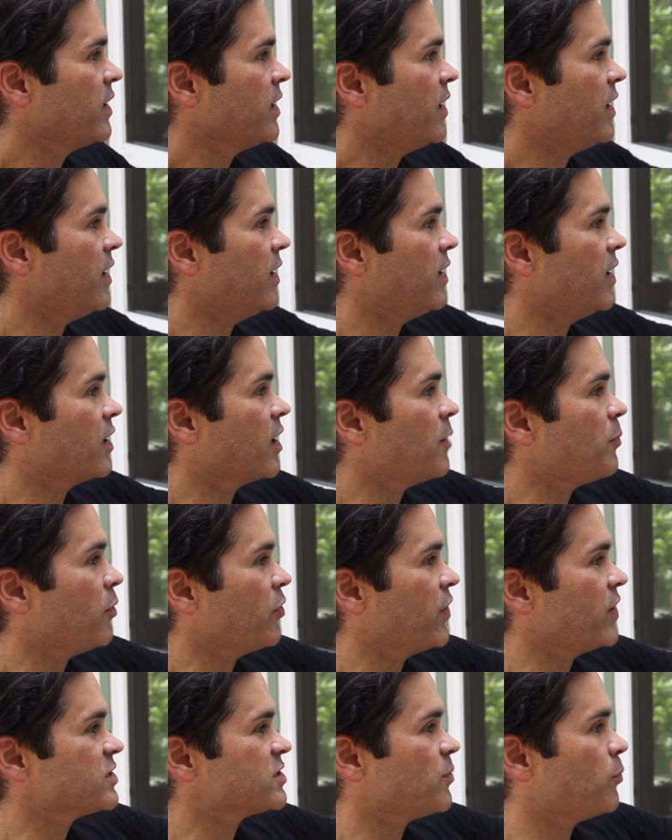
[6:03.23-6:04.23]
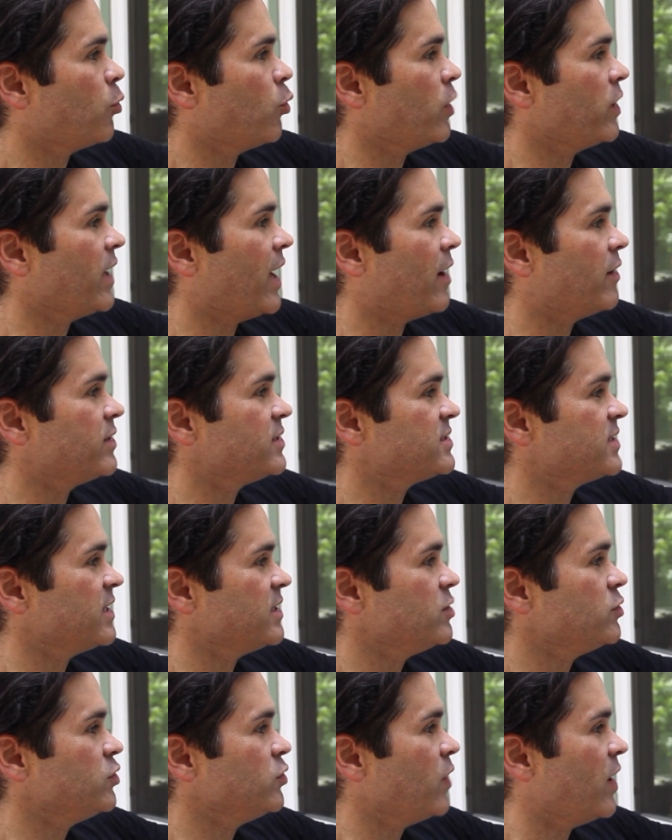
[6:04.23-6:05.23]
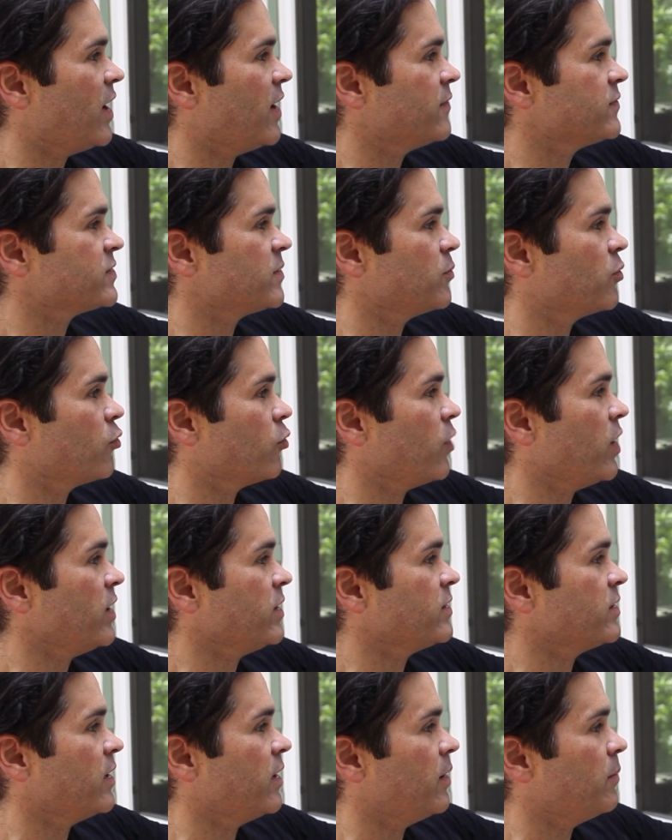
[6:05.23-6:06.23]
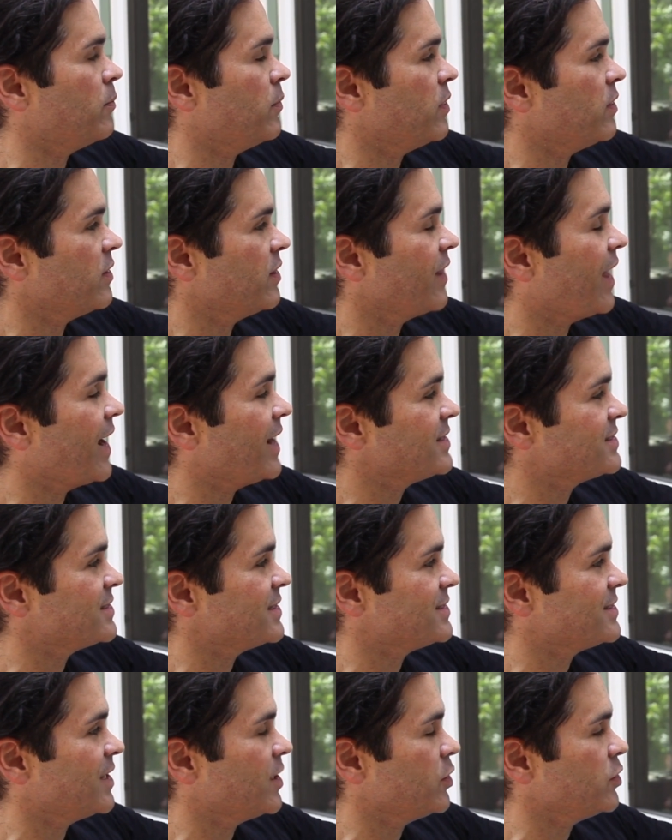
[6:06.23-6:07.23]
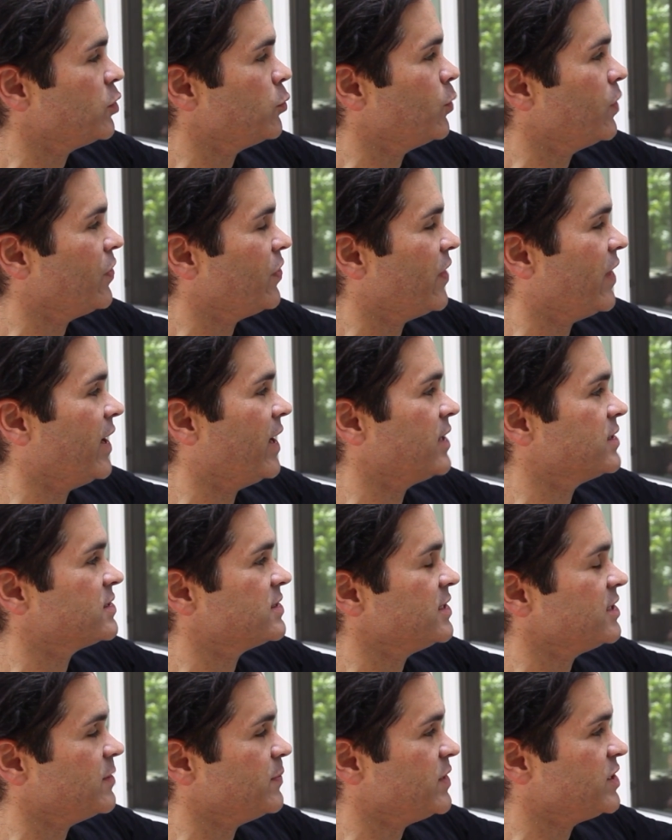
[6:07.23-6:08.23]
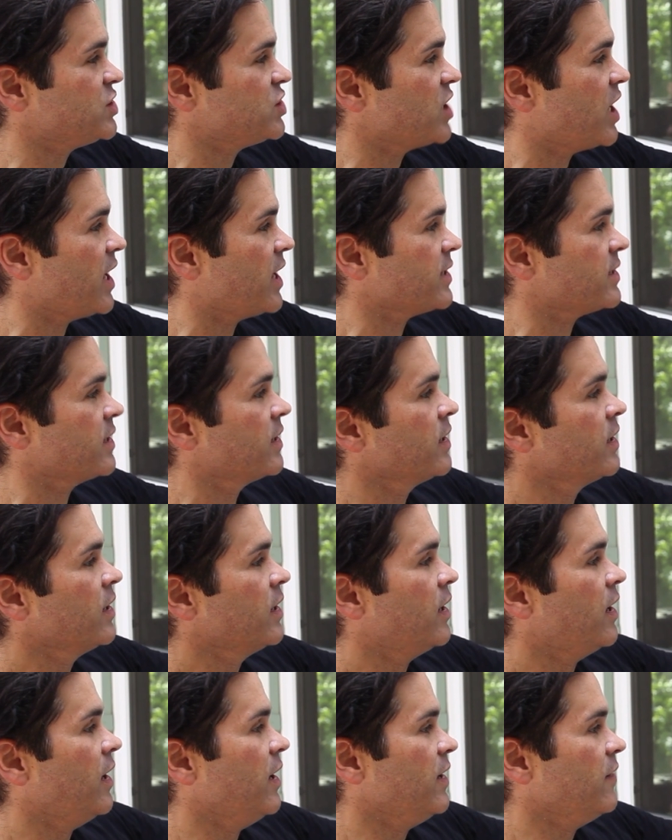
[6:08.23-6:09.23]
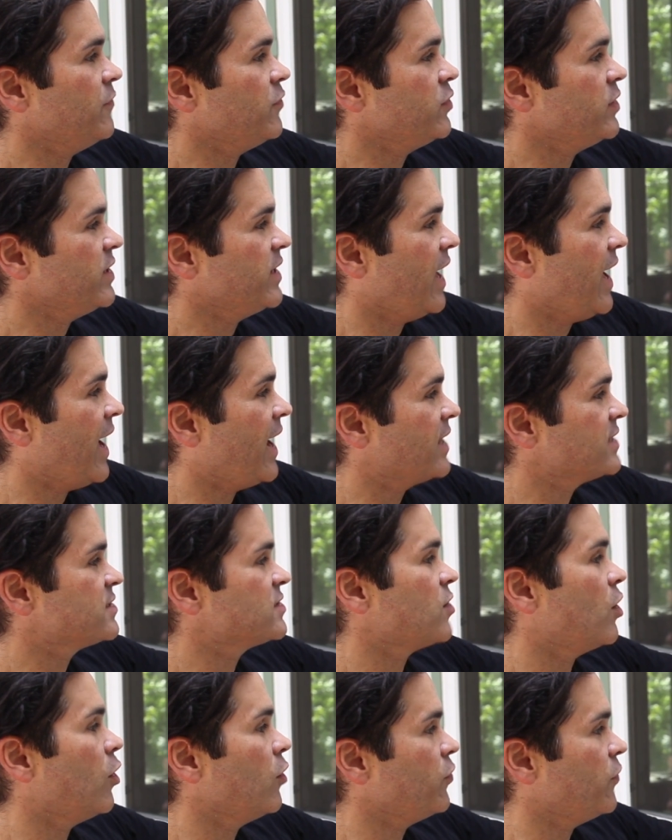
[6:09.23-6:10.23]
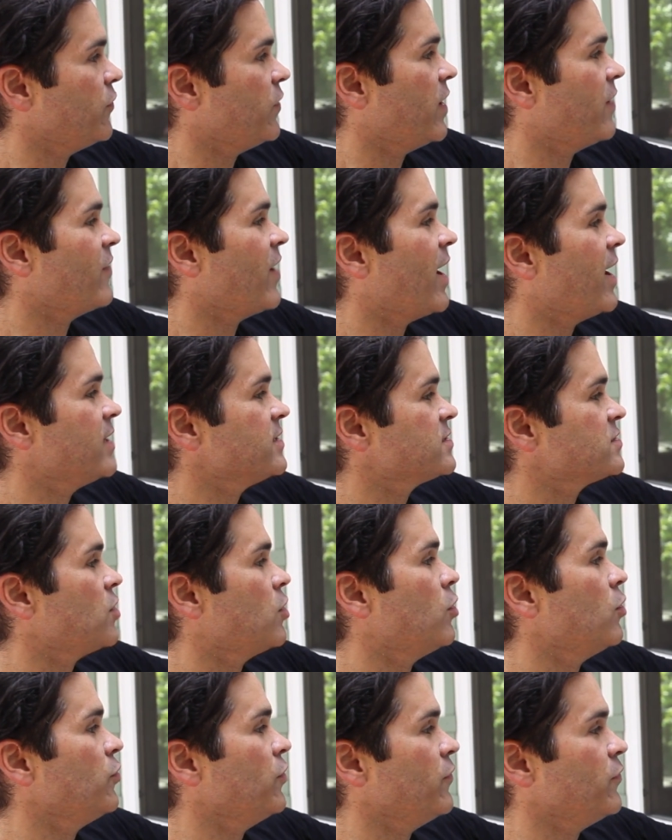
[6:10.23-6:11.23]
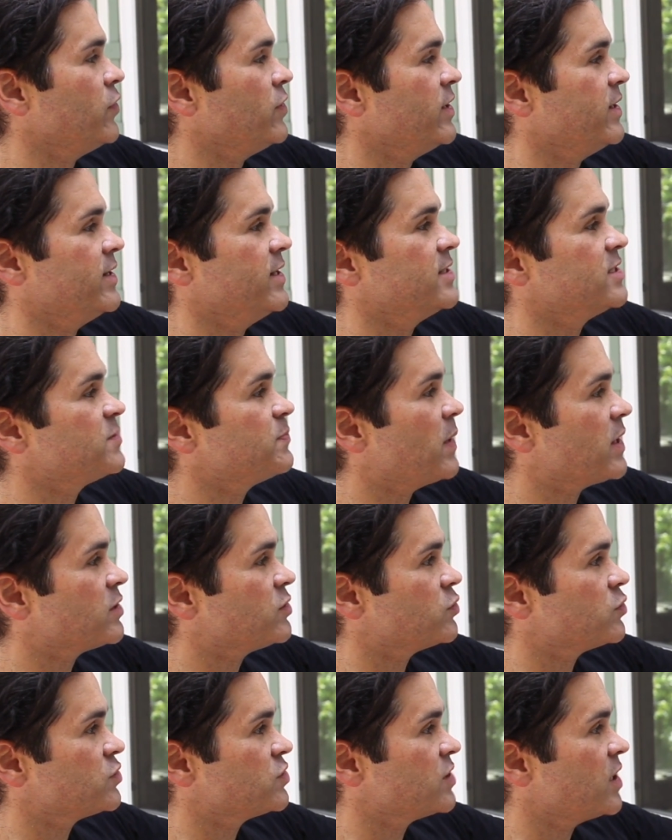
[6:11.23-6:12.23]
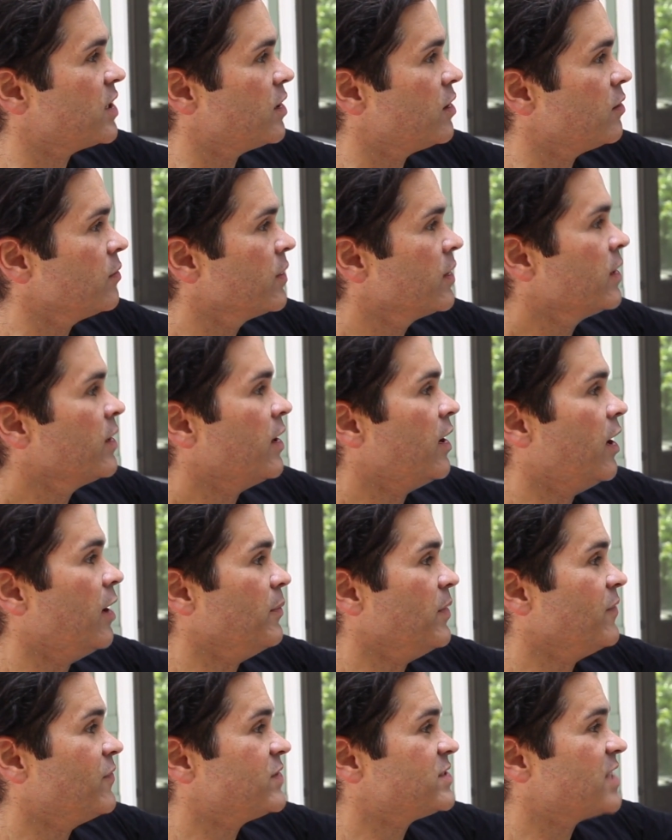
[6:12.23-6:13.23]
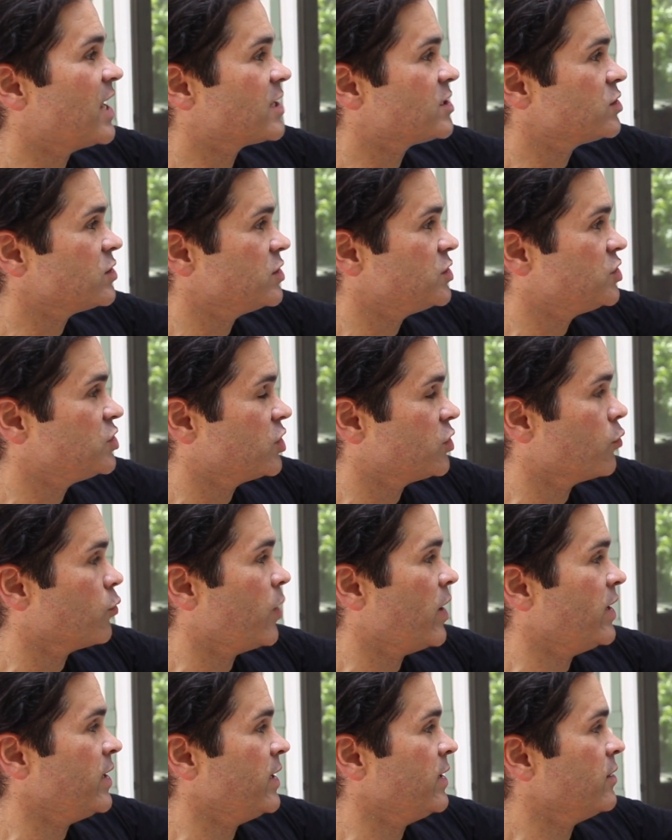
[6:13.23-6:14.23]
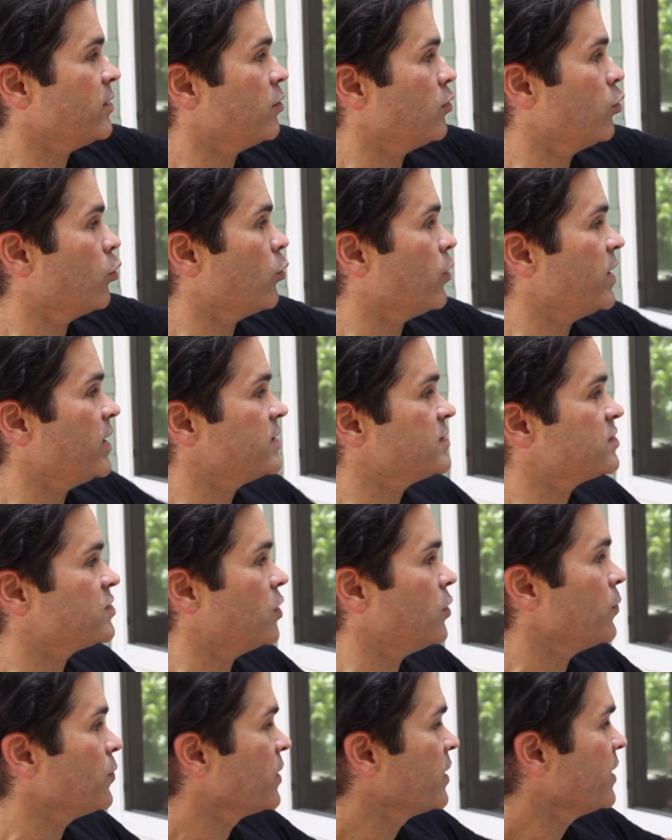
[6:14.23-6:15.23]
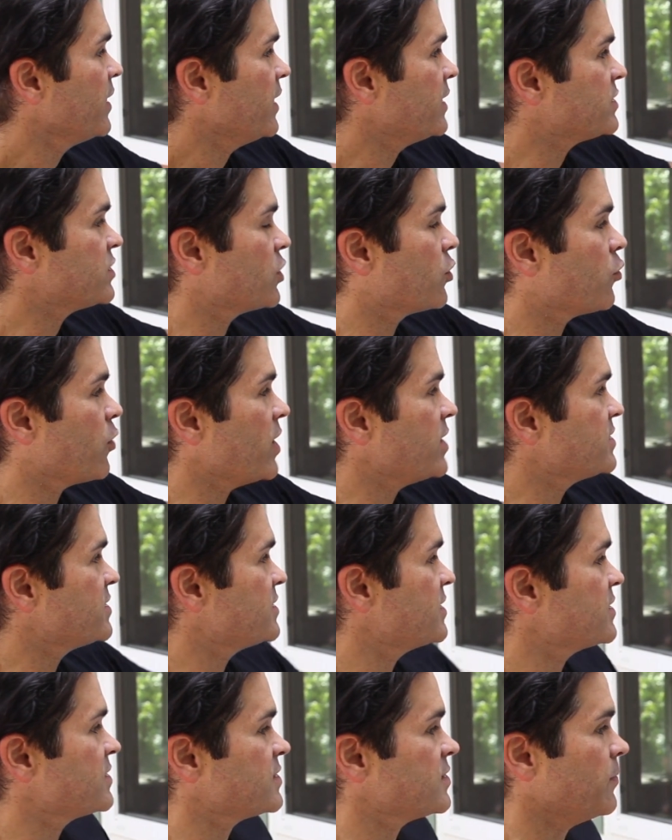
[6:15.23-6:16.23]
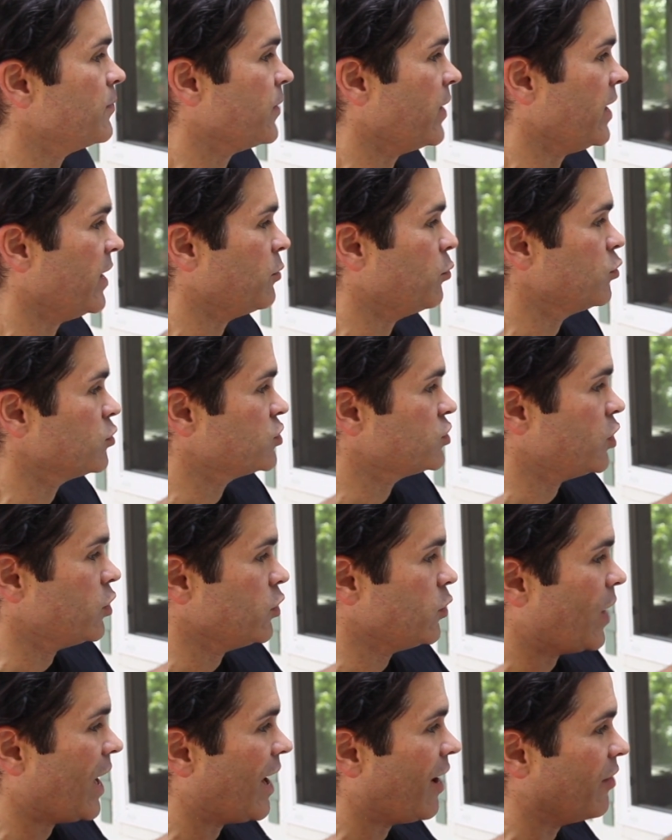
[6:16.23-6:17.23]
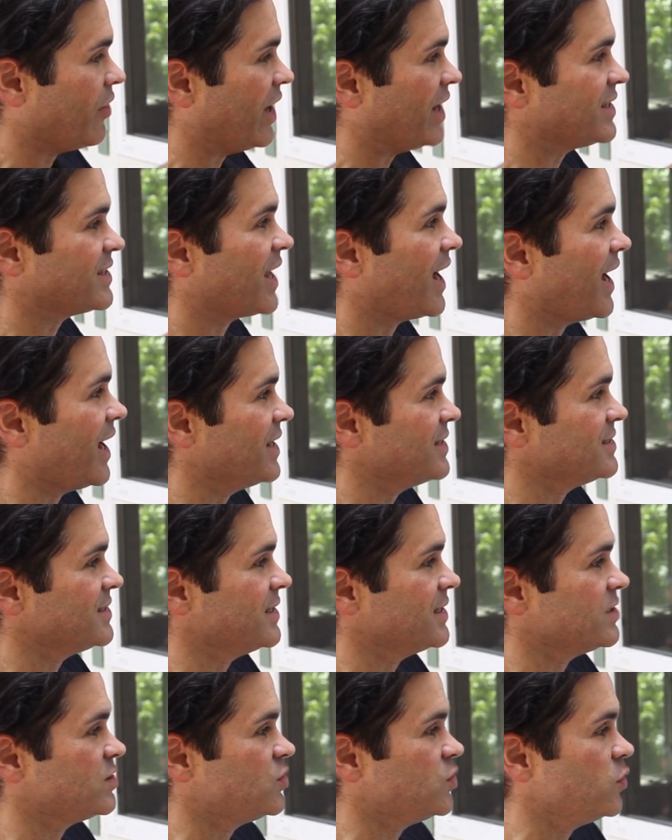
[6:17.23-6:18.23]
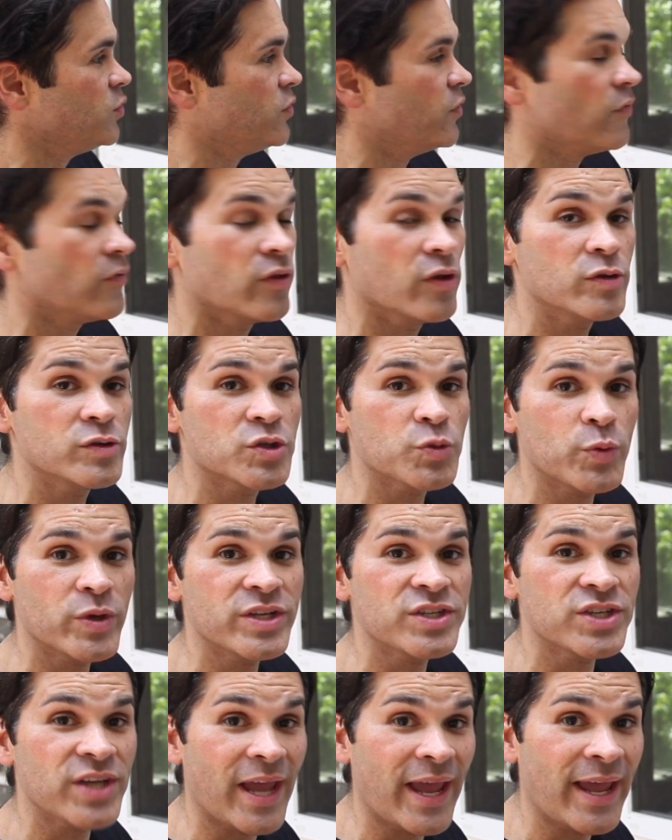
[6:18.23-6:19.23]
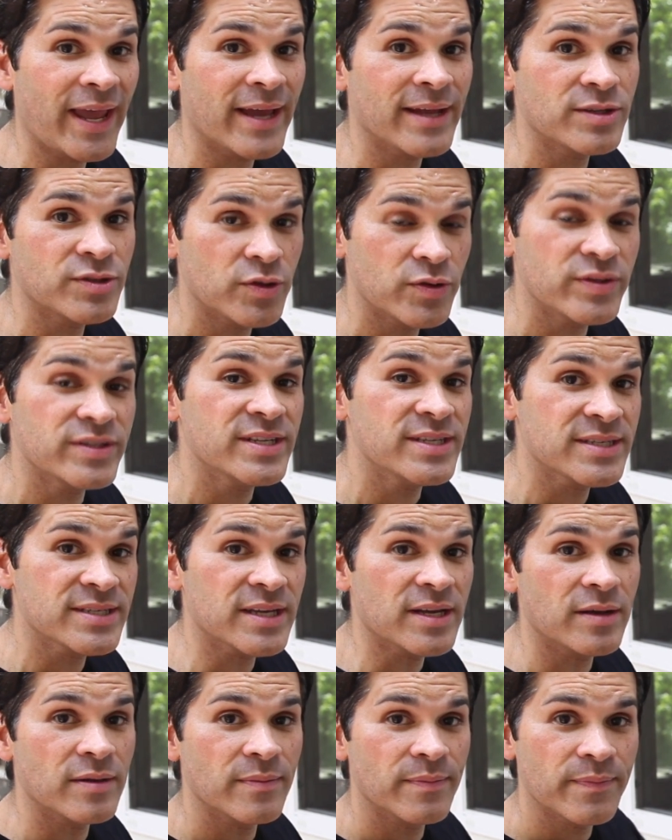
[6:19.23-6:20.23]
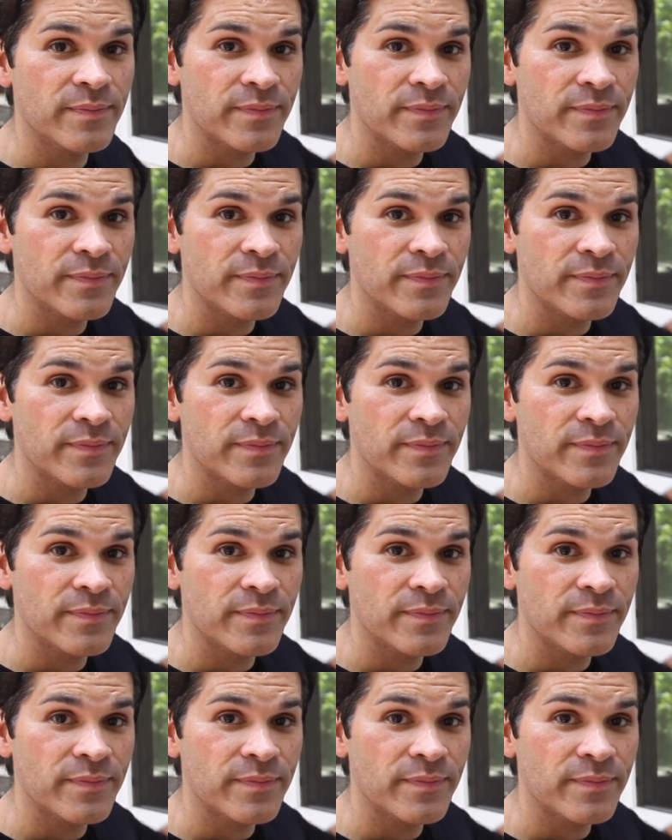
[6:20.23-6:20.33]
a couple things to point out is that you do have some great lights that tell you when things need to be checked, if you need to add salt, if you have high salt, if you need to inspect yourself, if it's actually generating chlorine. So it's a great system, and we'll show you how that ties into the flow switch and to the T-cell.